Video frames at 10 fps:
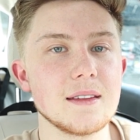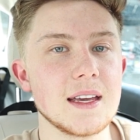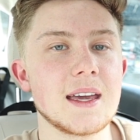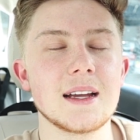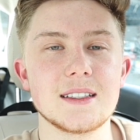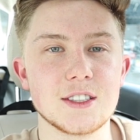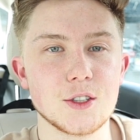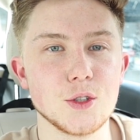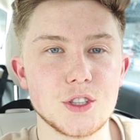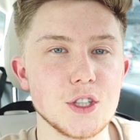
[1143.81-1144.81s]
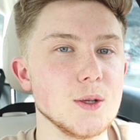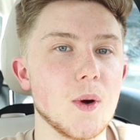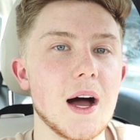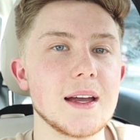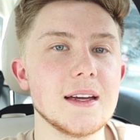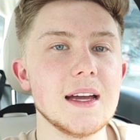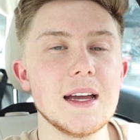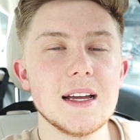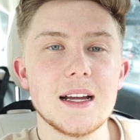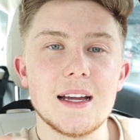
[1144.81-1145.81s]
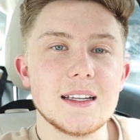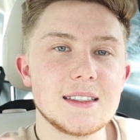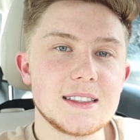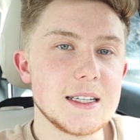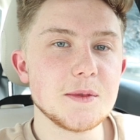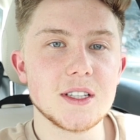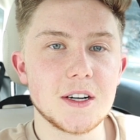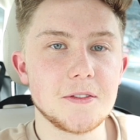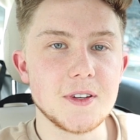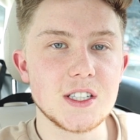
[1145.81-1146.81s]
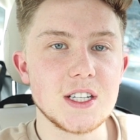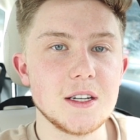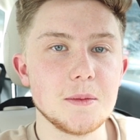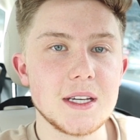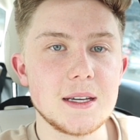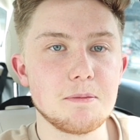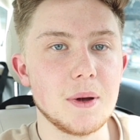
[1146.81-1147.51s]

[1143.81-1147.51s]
They can't disclose to you why seems a little fishy to me